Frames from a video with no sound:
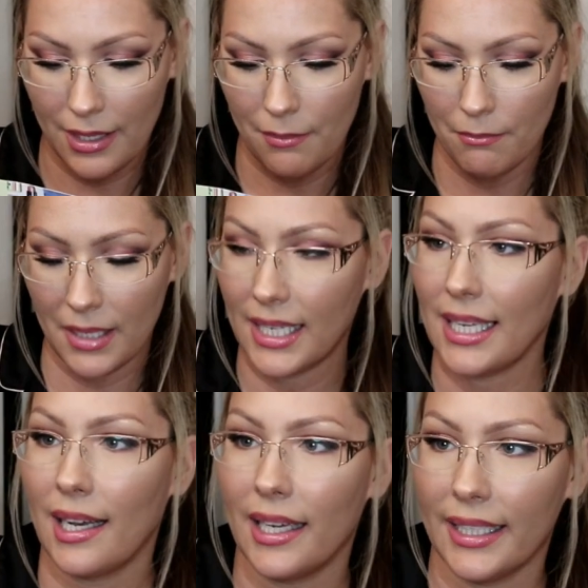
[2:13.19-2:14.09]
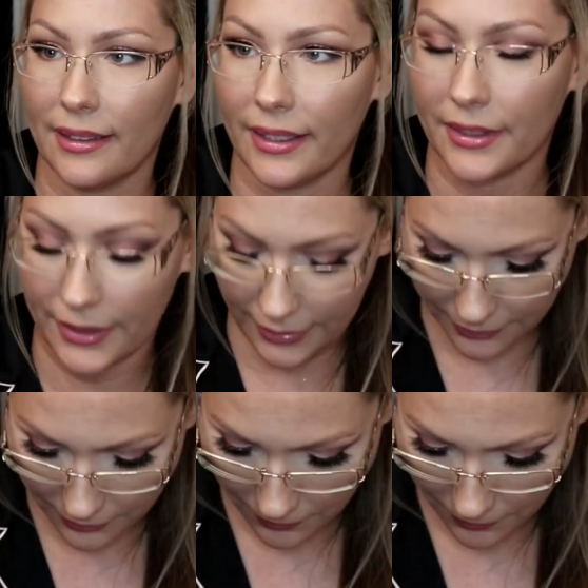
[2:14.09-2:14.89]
Mini Highlighter